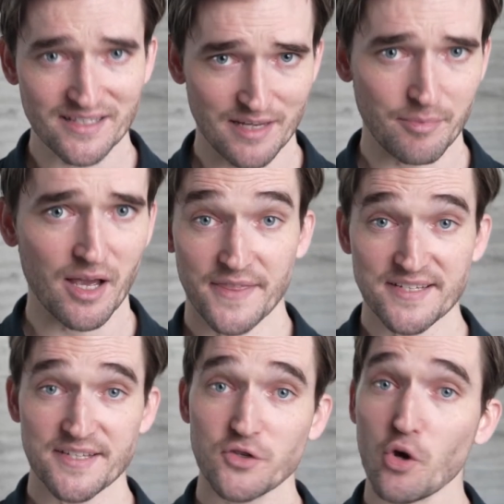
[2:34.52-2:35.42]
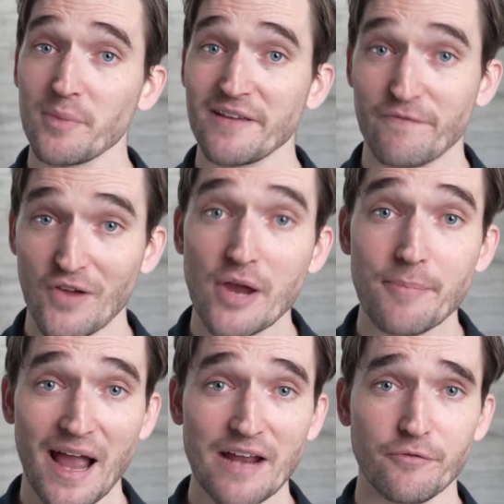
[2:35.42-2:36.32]
tibia. This is normally very
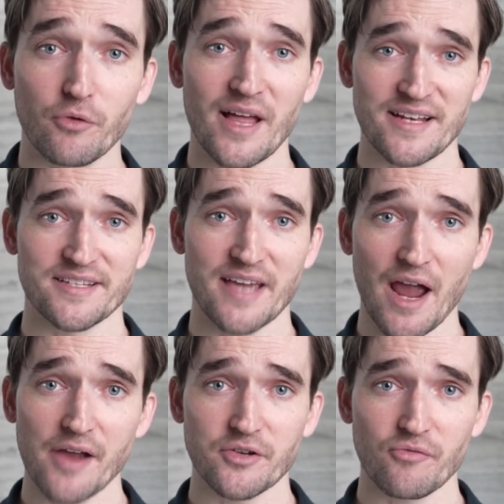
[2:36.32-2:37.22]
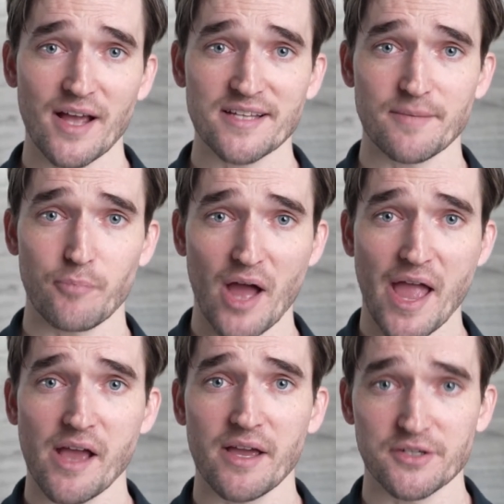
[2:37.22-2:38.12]
painful and is characterized by